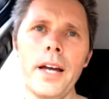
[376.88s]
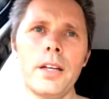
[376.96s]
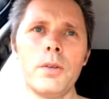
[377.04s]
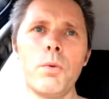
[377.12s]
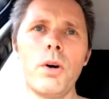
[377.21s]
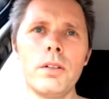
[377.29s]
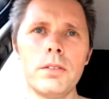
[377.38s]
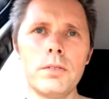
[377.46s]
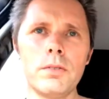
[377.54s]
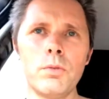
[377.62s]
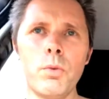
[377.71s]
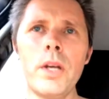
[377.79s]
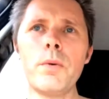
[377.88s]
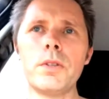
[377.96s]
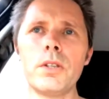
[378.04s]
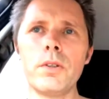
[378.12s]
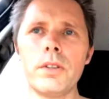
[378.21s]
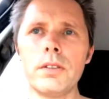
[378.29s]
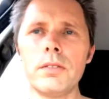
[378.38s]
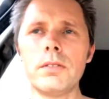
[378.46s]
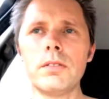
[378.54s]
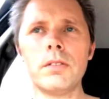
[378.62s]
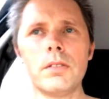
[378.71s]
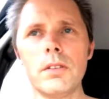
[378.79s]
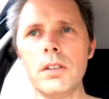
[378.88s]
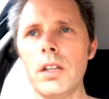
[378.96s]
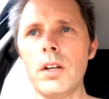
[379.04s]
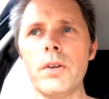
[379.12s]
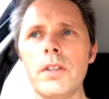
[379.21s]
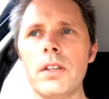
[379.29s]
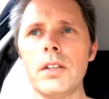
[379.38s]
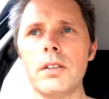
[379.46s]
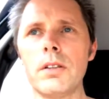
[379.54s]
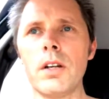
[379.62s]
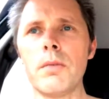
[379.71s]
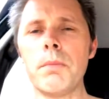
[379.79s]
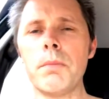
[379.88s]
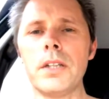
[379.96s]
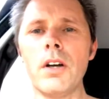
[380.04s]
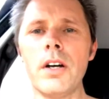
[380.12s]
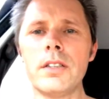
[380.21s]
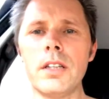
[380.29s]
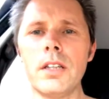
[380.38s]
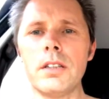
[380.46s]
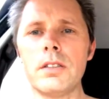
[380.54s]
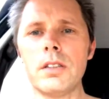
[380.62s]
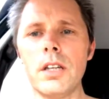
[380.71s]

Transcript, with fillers: at what we were doing, you know, in the kind of mid '90s,